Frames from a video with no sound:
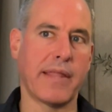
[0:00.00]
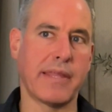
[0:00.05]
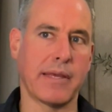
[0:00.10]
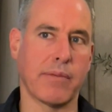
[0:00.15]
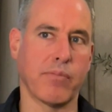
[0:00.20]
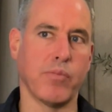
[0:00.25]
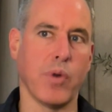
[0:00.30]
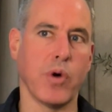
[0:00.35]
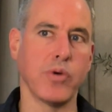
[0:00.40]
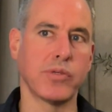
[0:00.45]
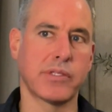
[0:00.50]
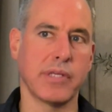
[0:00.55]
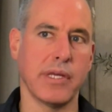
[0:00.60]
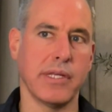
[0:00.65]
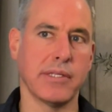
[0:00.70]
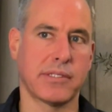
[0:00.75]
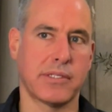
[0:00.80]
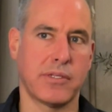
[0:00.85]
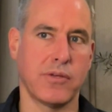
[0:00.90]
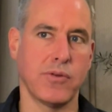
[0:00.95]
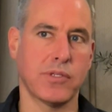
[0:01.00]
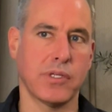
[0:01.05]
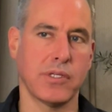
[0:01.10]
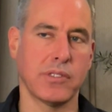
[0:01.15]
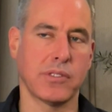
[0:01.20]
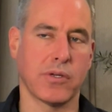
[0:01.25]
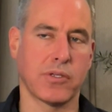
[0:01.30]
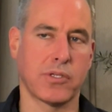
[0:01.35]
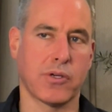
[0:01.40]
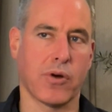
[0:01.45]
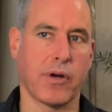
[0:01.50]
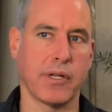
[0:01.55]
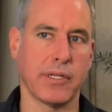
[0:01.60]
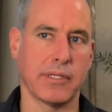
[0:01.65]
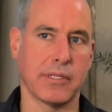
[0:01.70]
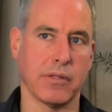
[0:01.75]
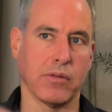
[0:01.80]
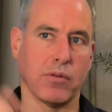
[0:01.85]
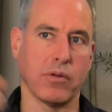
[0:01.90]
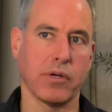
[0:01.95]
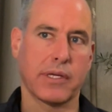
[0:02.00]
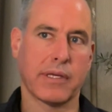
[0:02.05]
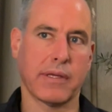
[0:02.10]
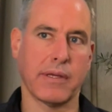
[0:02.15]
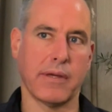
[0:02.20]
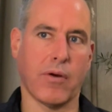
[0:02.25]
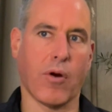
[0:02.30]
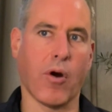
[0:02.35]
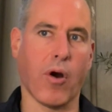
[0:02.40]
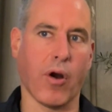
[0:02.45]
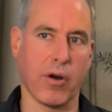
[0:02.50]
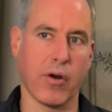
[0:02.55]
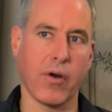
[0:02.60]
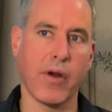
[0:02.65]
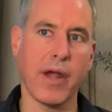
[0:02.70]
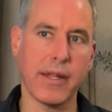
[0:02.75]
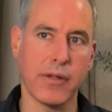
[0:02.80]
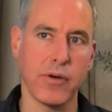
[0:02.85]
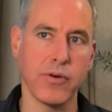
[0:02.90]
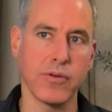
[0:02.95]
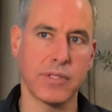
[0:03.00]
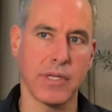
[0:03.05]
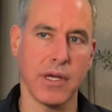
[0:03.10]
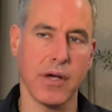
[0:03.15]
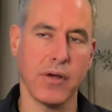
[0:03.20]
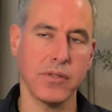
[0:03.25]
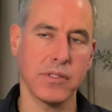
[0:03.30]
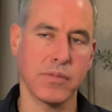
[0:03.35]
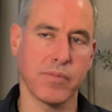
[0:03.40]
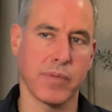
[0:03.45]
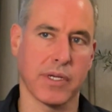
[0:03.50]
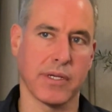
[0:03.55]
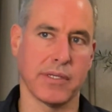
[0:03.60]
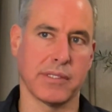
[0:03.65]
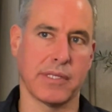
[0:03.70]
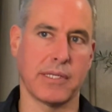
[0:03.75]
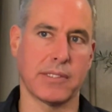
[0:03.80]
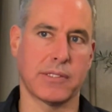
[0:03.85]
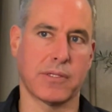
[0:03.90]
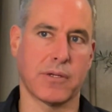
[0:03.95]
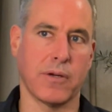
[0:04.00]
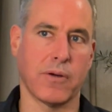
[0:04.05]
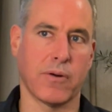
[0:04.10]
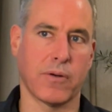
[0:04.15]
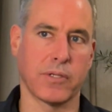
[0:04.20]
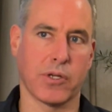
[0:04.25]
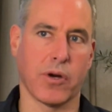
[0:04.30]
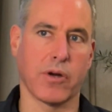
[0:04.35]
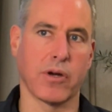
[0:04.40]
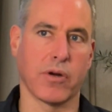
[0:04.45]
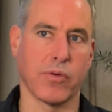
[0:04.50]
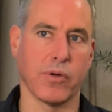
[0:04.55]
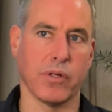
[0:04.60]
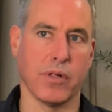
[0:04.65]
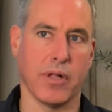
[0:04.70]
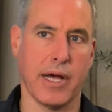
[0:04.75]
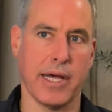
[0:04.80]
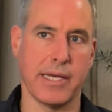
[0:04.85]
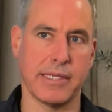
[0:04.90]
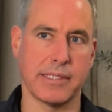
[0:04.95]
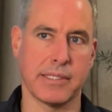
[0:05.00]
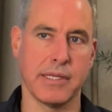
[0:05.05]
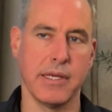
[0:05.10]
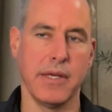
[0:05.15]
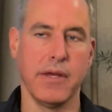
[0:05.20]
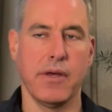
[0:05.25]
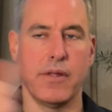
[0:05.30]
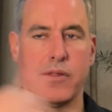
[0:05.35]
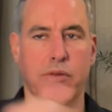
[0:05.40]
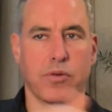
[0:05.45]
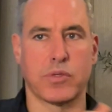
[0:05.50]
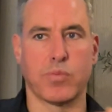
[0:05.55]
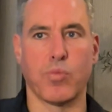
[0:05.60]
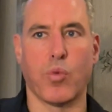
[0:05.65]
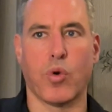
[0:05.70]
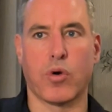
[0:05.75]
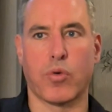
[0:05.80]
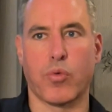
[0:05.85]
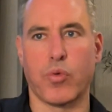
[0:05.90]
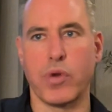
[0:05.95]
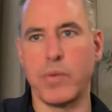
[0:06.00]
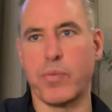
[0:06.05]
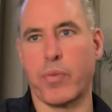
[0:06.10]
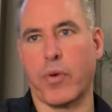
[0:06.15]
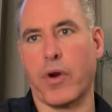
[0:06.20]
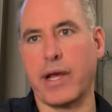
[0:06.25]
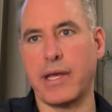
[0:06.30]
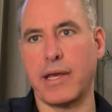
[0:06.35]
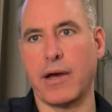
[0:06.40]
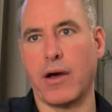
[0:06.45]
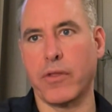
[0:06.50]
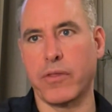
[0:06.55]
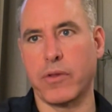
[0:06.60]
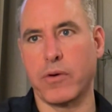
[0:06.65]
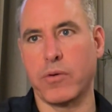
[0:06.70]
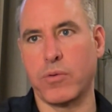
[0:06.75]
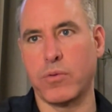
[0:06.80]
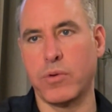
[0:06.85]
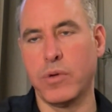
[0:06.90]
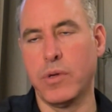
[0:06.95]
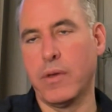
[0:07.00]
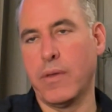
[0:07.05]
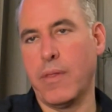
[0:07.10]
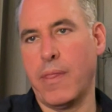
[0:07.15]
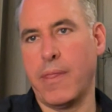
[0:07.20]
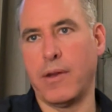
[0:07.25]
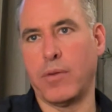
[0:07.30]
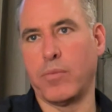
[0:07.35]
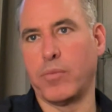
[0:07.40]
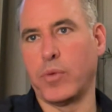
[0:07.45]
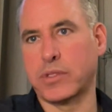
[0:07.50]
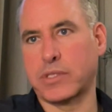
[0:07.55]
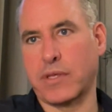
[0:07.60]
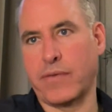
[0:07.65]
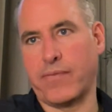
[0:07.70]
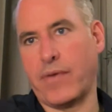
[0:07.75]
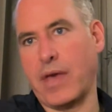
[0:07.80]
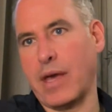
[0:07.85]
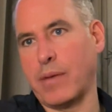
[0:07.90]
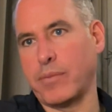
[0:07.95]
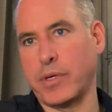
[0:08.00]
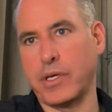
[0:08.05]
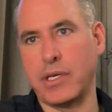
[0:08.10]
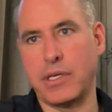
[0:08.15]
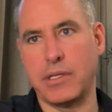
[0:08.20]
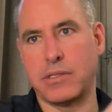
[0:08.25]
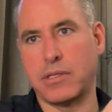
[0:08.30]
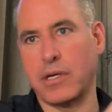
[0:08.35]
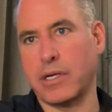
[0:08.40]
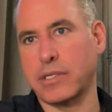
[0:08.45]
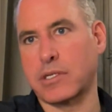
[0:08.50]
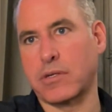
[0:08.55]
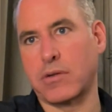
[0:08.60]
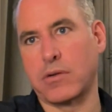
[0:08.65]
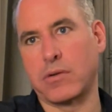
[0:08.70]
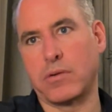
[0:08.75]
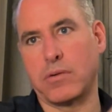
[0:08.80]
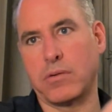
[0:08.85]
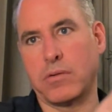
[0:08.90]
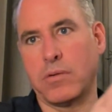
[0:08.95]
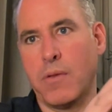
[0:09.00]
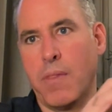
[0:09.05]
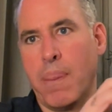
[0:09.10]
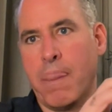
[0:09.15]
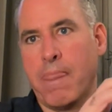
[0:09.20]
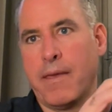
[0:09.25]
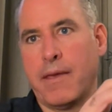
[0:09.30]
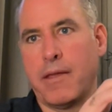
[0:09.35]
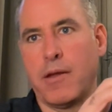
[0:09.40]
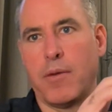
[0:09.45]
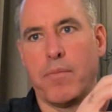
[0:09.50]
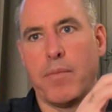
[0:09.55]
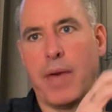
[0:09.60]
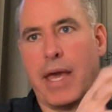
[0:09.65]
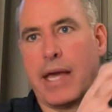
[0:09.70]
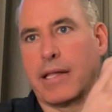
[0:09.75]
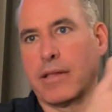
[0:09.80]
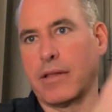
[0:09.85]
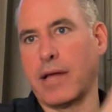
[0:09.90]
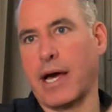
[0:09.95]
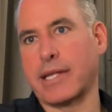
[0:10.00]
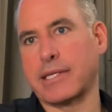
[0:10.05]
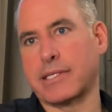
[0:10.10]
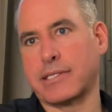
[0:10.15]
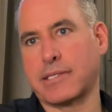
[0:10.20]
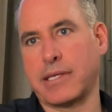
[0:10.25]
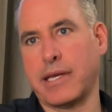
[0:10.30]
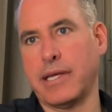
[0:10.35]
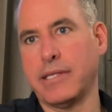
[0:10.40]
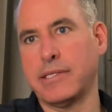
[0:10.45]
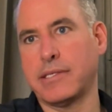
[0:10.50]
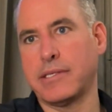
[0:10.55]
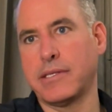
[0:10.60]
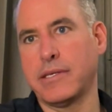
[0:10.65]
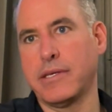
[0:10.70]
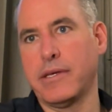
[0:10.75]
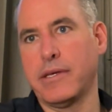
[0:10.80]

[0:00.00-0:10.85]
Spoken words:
most institutions are starting to look harder at hotels because they are starting to realize there's more reprice, although, multifamily, industrial, make a lot of sense.